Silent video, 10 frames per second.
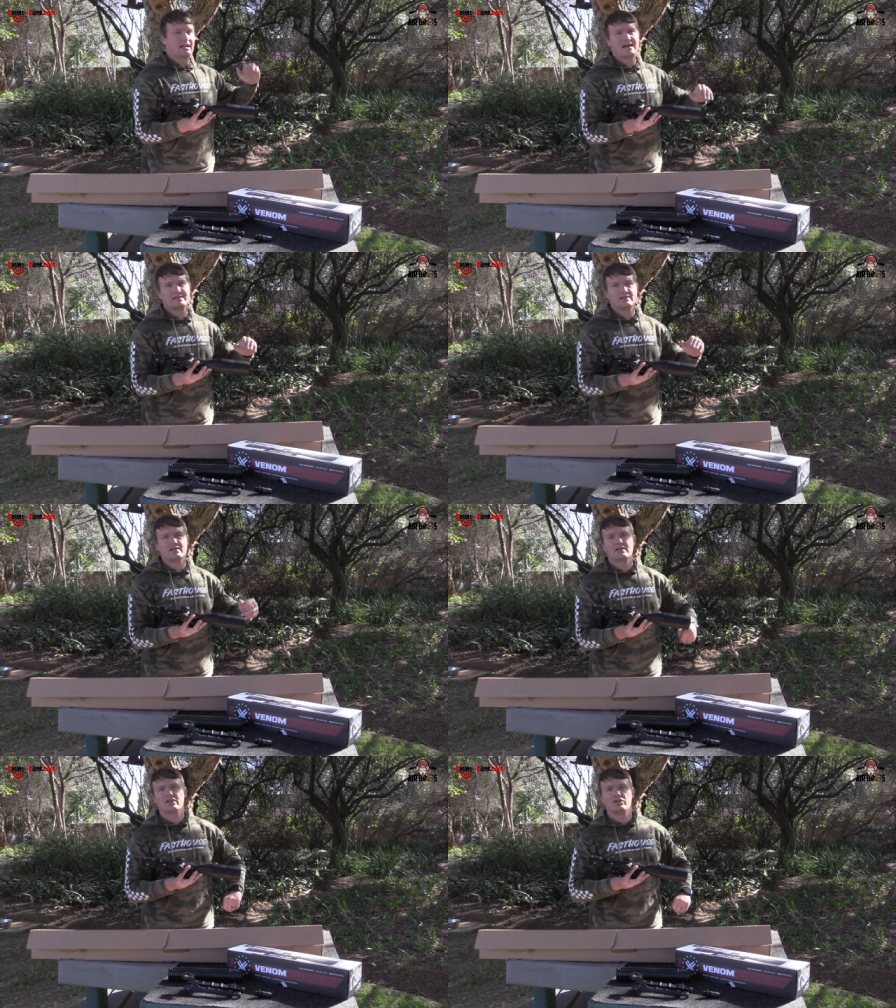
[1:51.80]

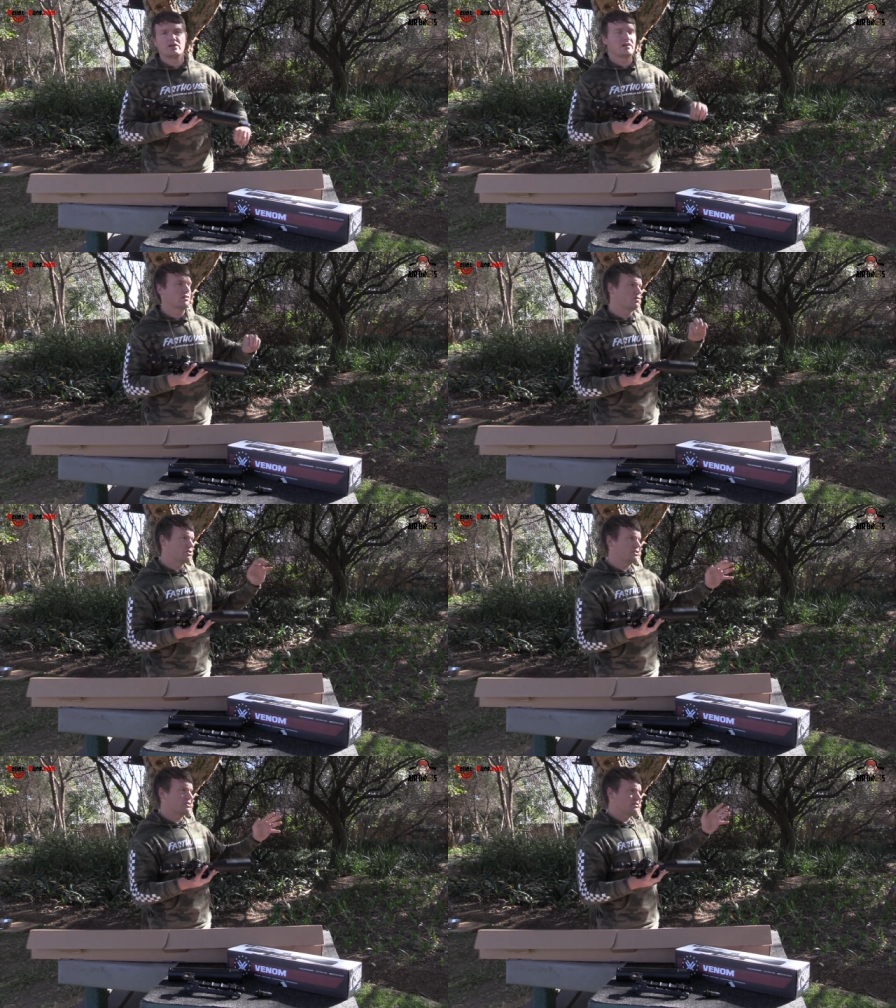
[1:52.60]
lighting you know
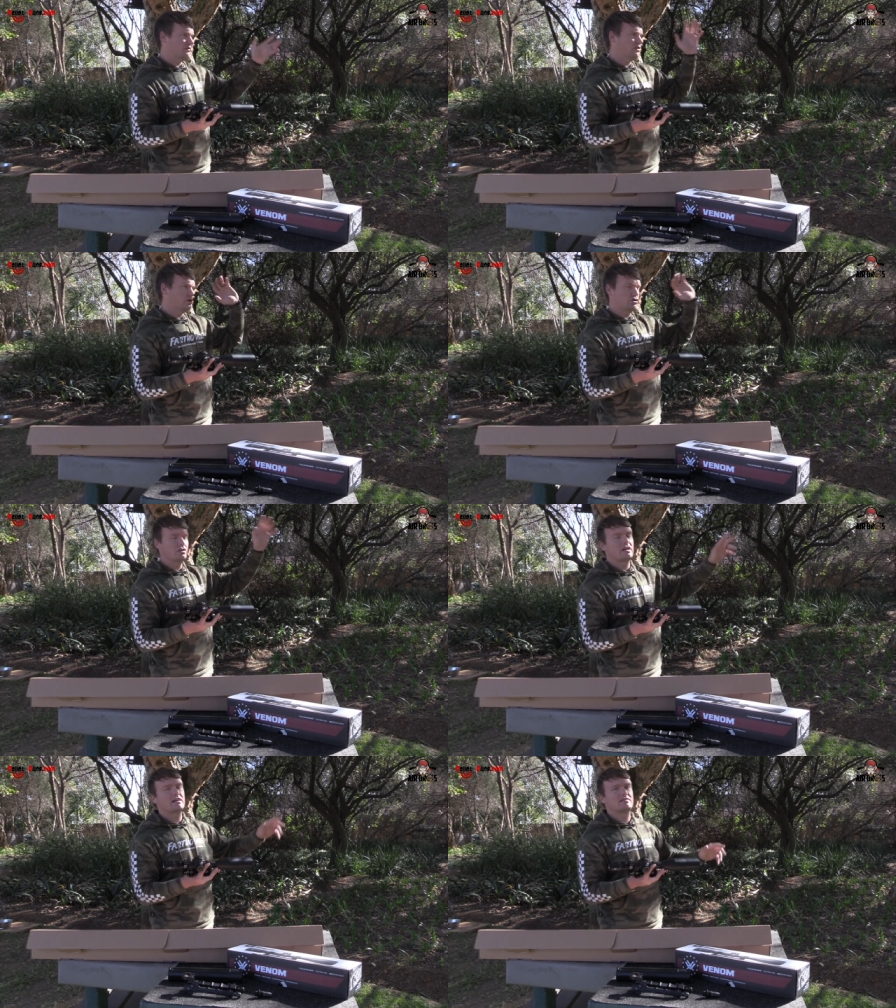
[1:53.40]
conditions if you go
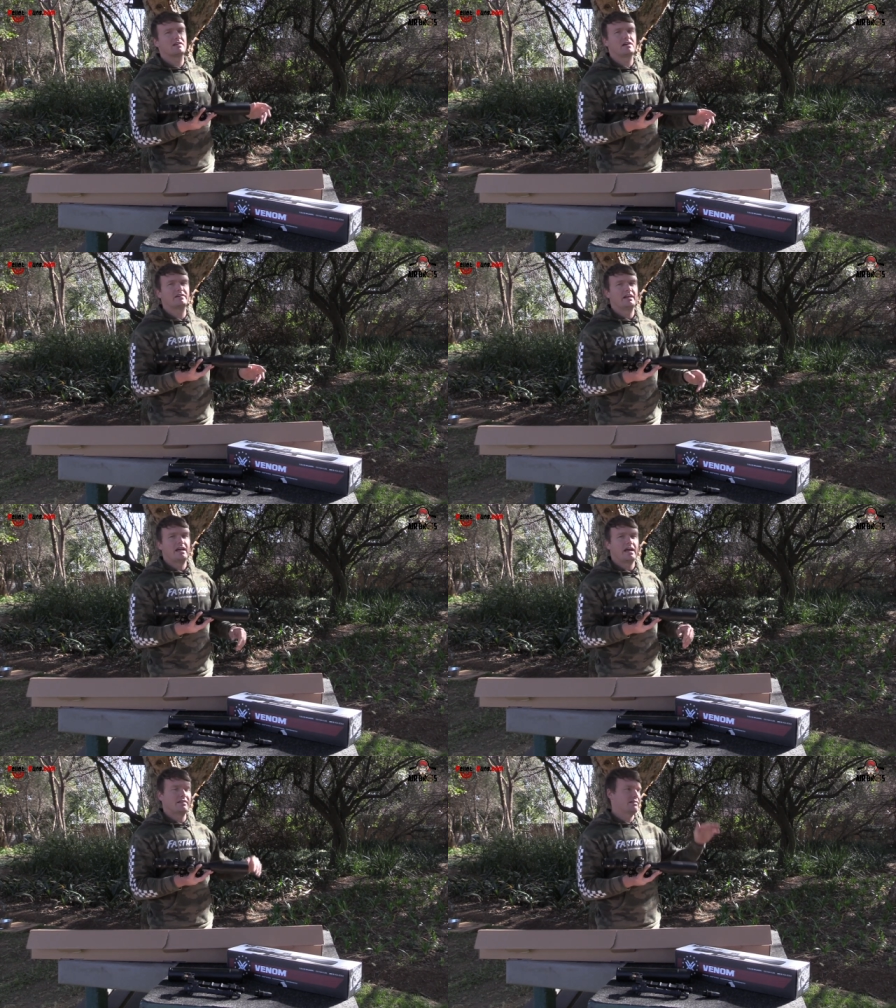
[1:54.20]
shoot outside
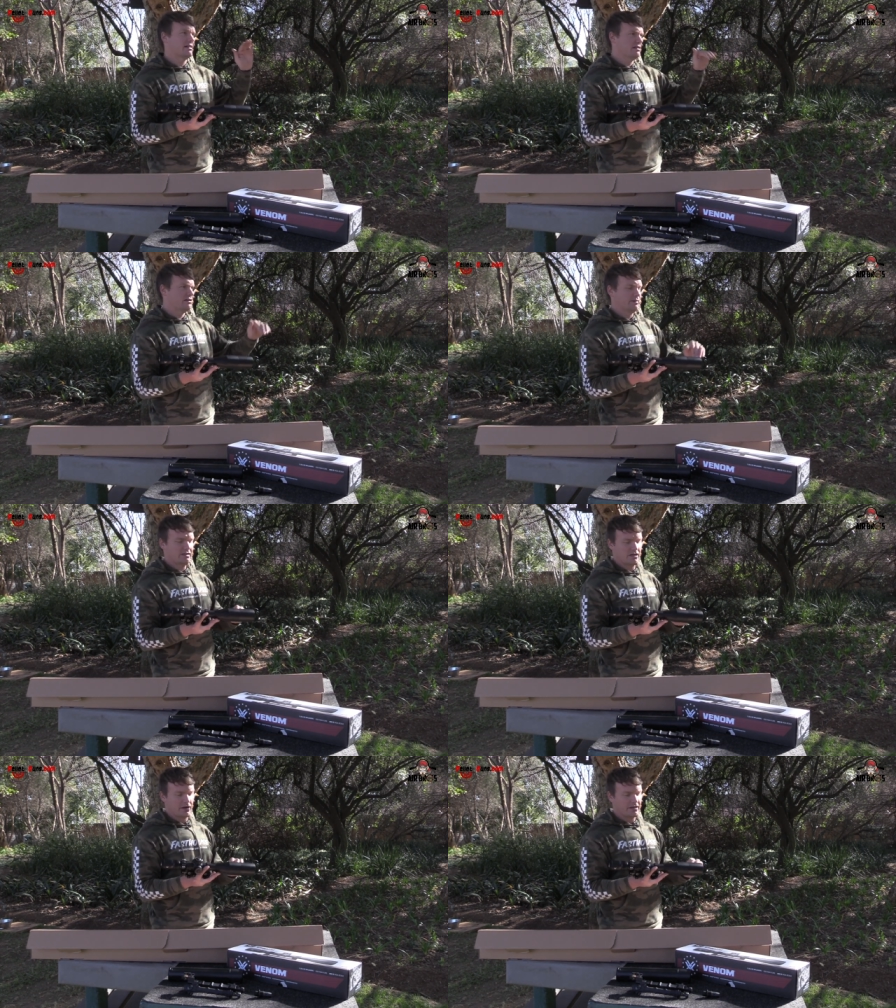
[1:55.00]
and the sun is
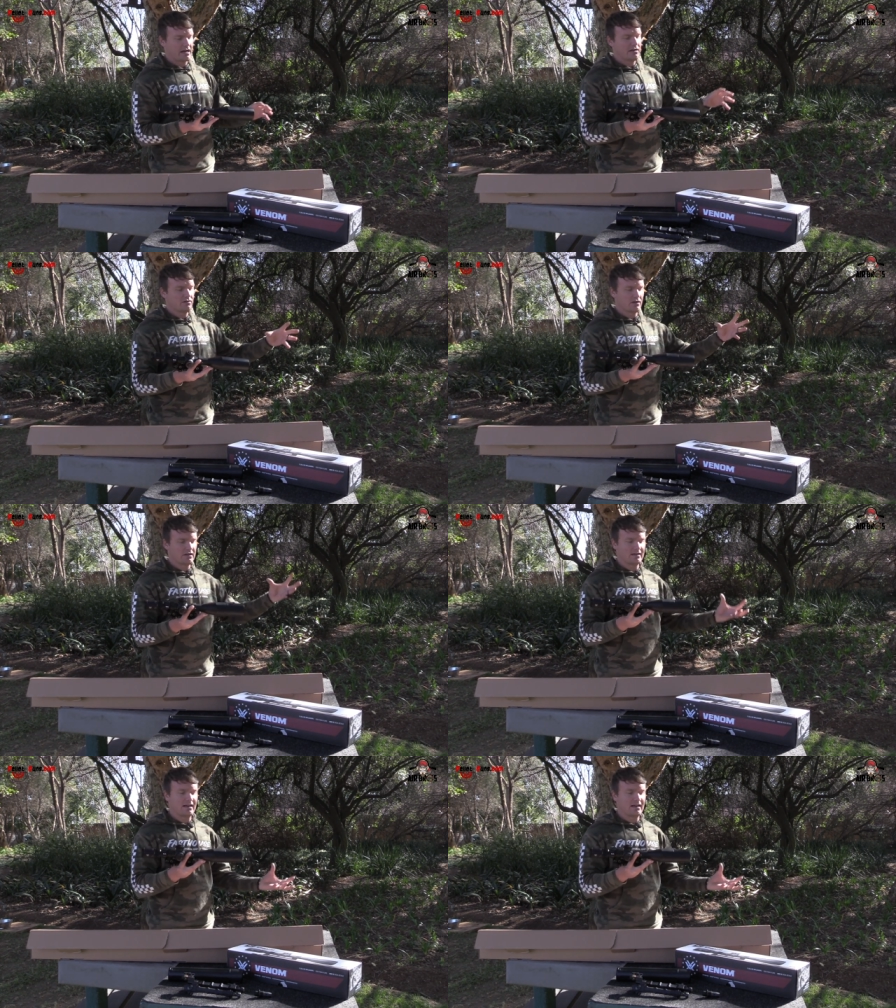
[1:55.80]
busy going down so it